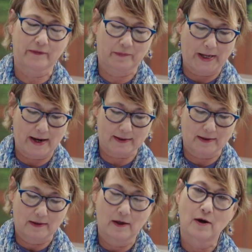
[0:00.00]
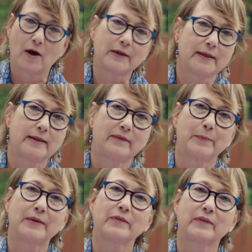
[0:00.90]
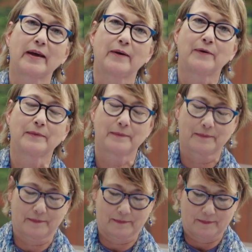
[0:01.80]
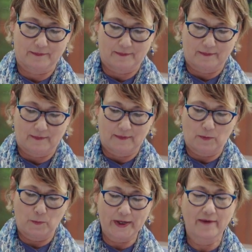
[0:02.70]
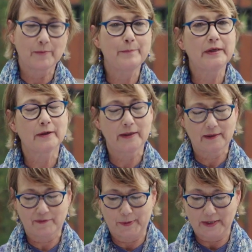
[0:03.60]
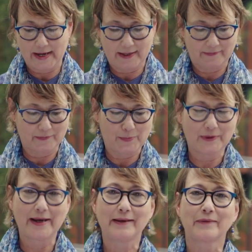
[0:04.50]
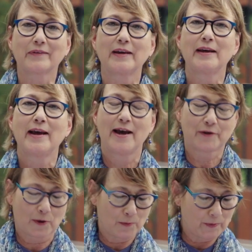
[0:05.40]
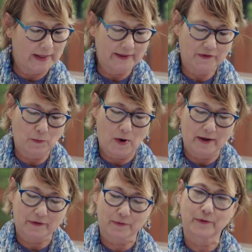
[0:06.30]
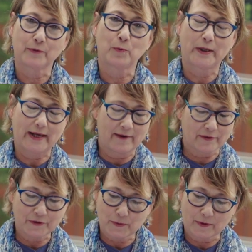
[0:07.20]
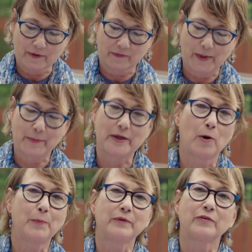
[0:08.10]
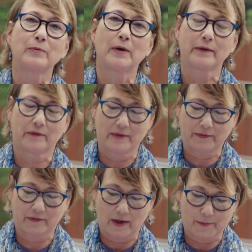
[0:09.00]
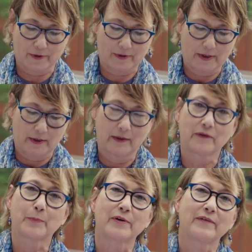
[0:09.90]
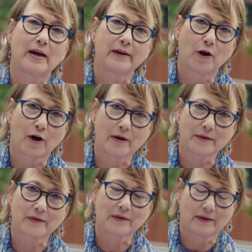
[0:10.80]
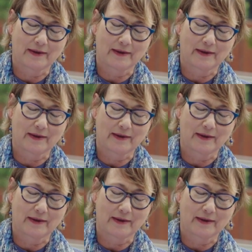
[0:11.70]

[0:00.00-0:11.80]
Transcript: Spac on an intimate scale. We have a myriad of plans in place and are ready to walk through whatever doors may be open to us this summer to provide art,